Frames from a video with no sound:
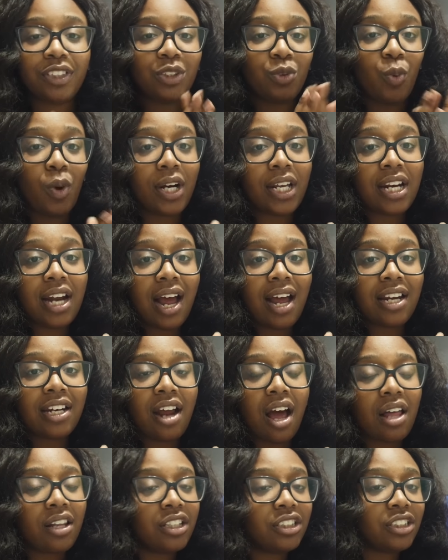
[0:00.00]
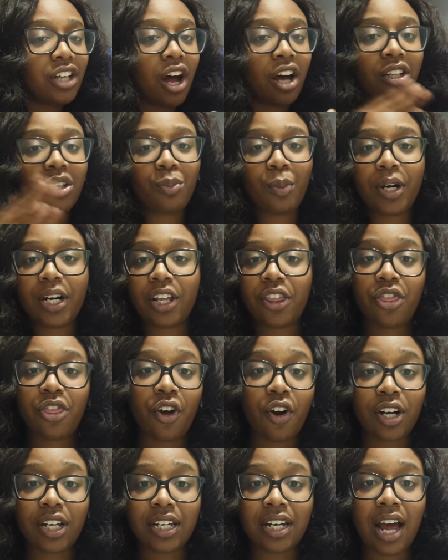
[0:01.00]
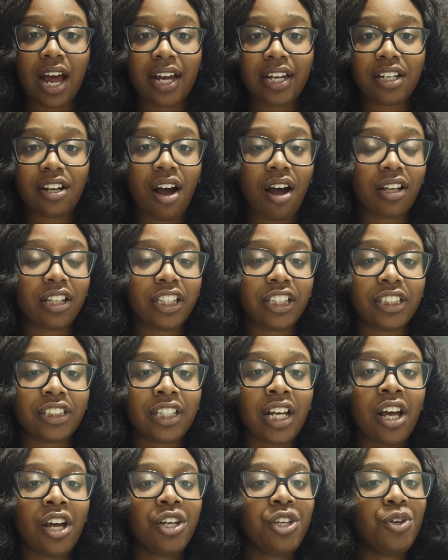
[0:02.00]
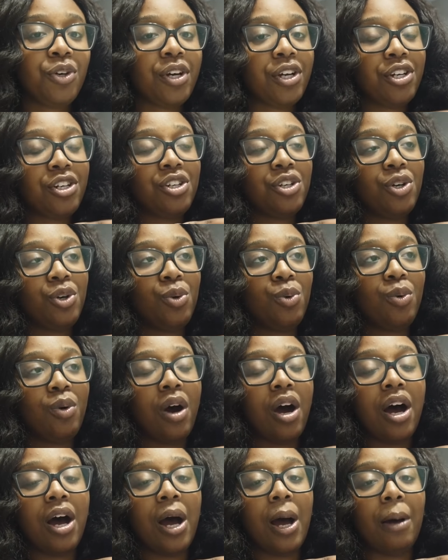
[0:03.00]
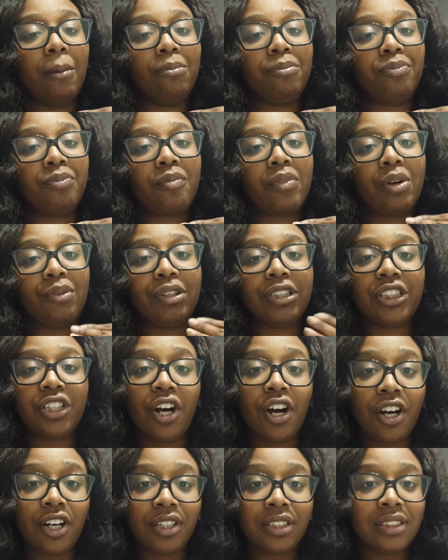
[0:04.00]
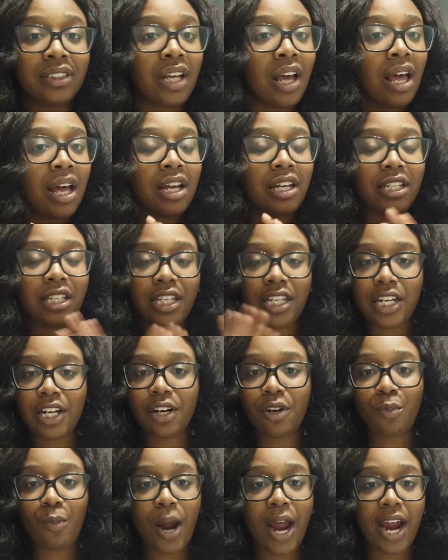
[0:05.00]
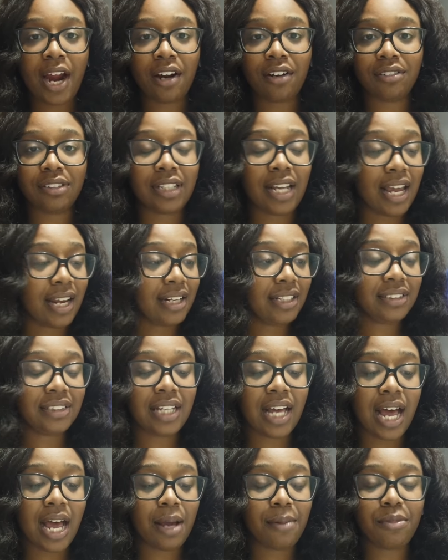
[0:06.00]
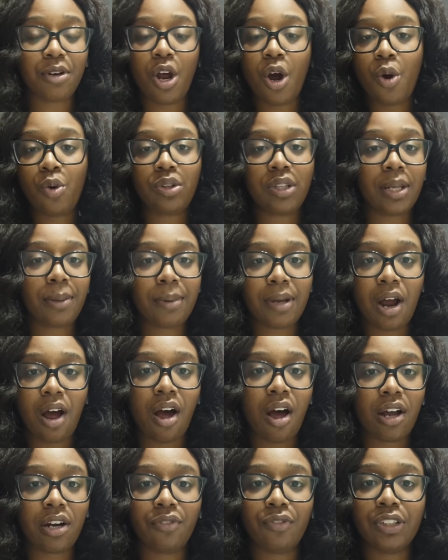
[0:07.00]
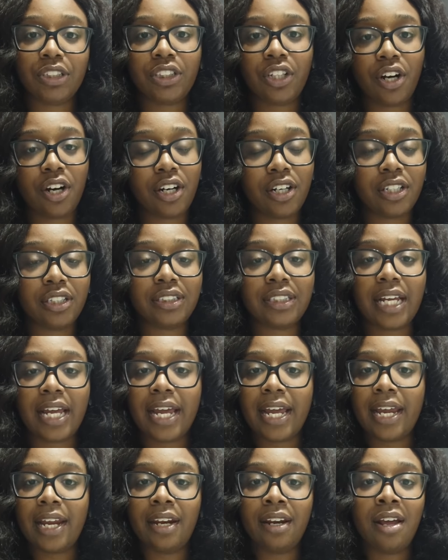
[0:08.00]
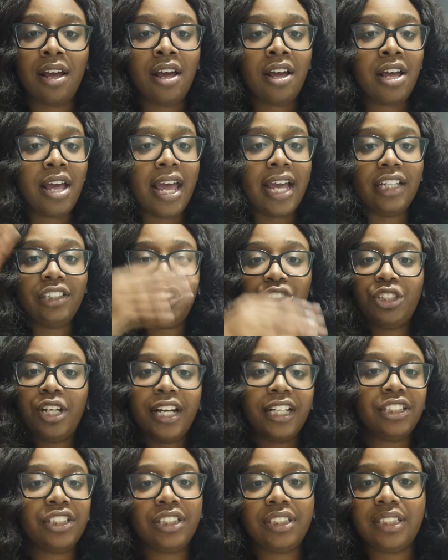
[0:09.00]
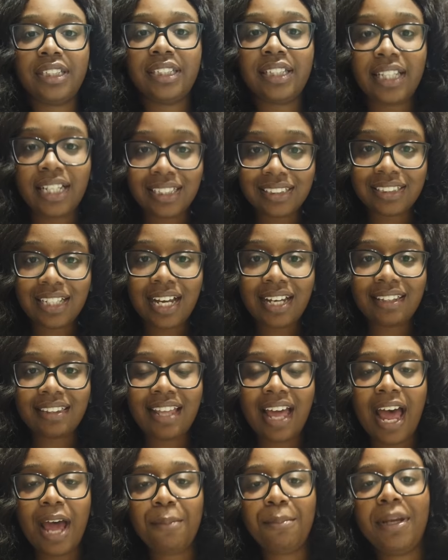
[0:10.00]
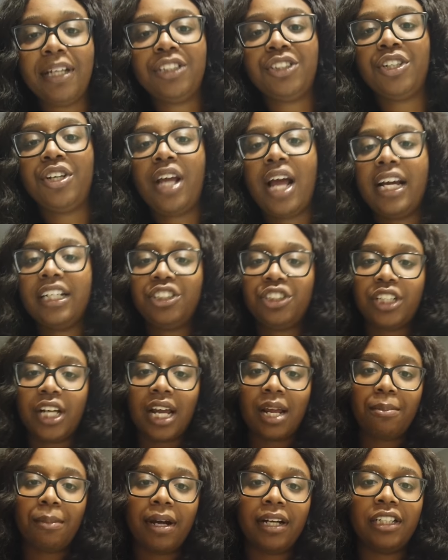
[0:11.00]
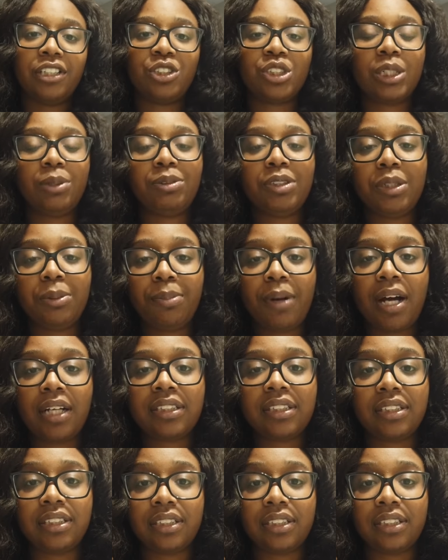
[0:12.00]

for $29 all the way to $39. You can do um, returns year round, anytime, no limit on returns and exchanges and things like that. Make sure you guys check my description box